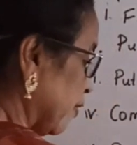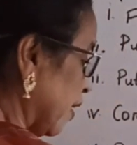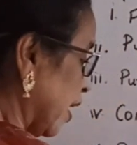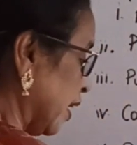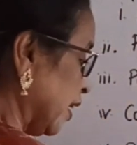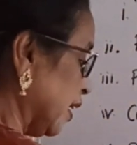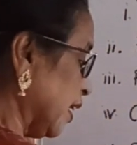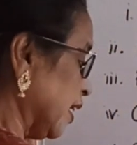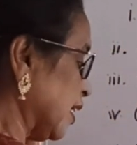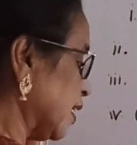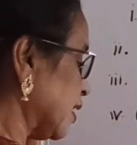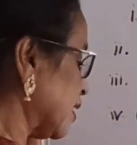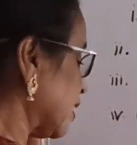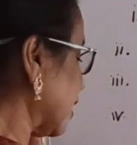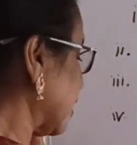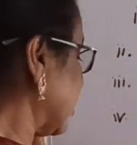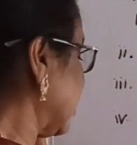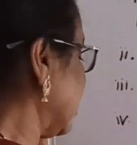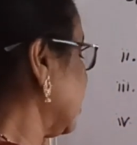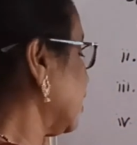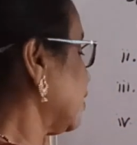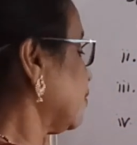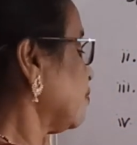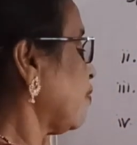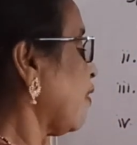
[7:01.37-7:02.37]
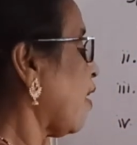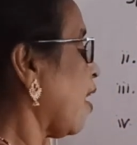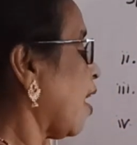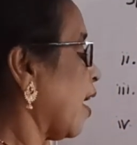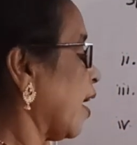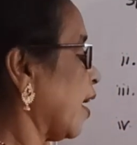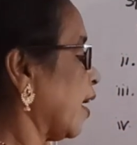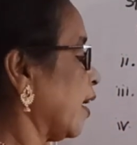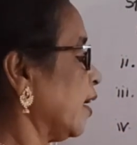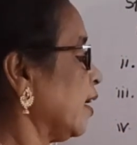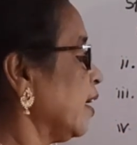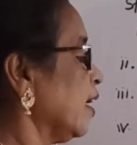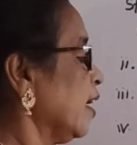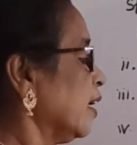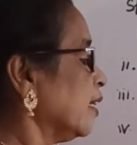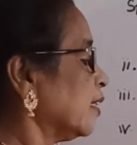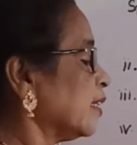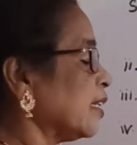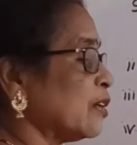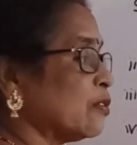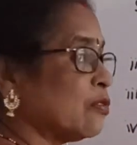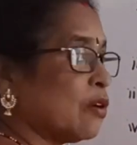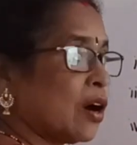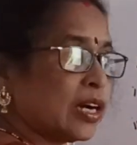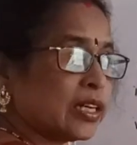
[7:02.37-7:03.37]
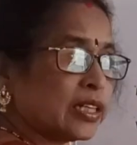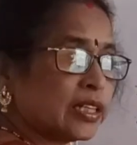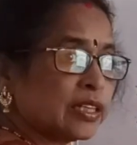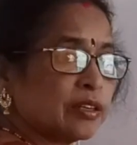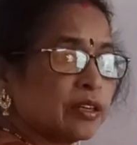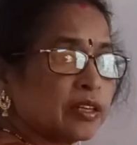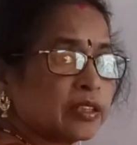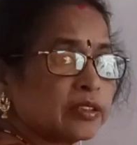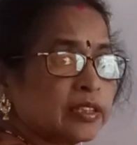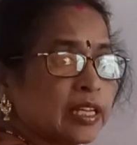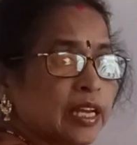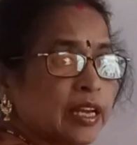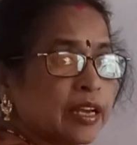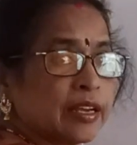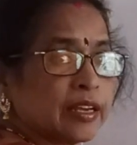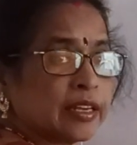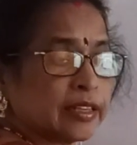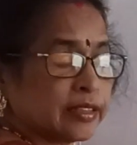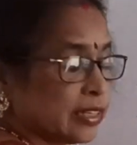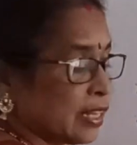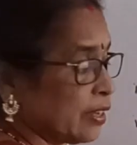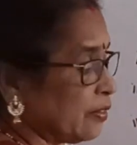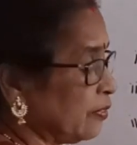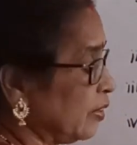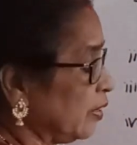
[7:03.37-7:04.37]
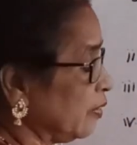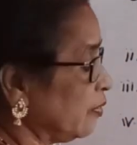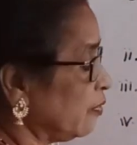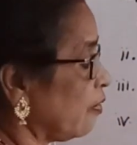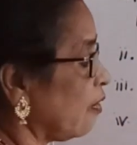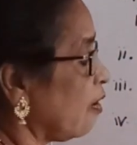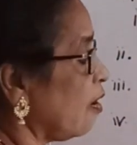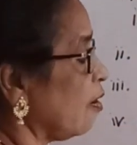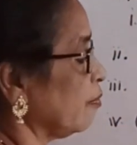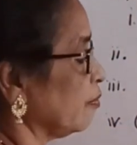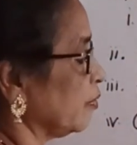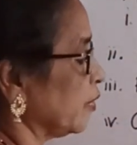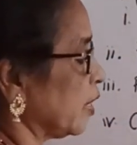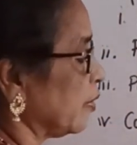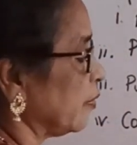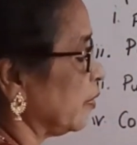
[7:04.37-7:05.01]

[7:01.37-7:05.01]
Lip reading: when it is satisfied, then what they will form?